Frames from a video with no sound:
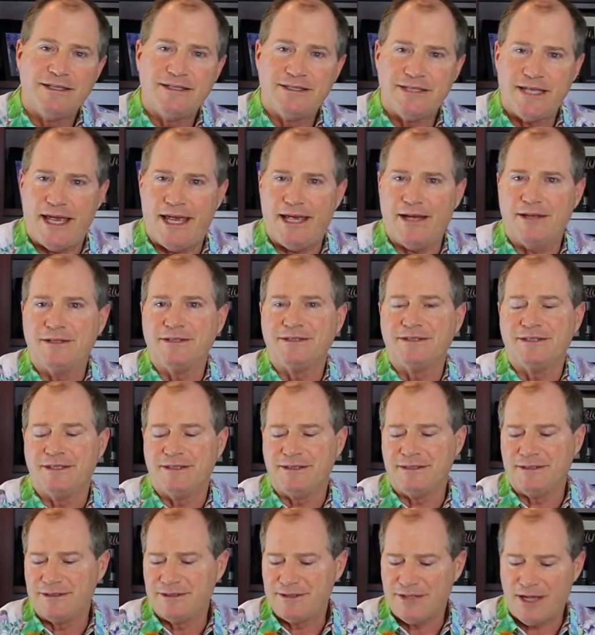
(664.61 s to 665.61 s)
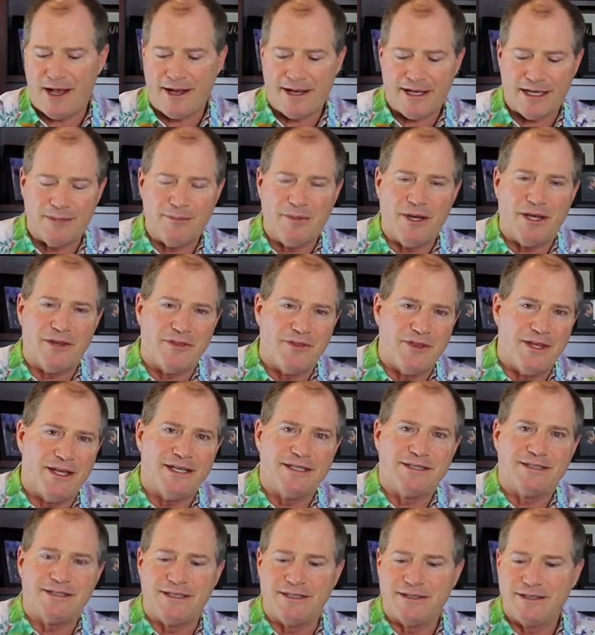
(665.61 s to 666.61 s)
tales and talking about
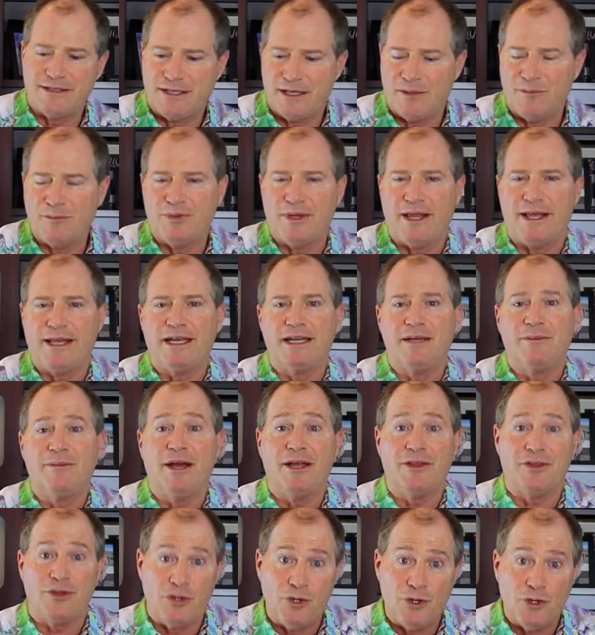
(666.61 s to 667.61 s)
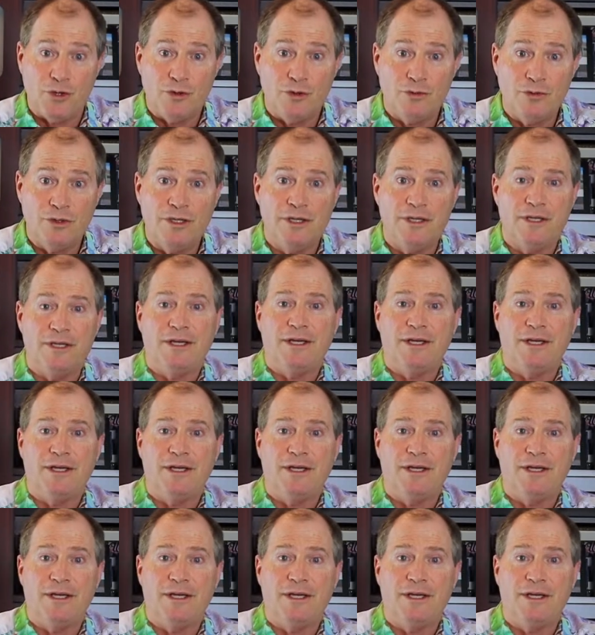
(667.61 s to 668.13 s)
this and complaining about you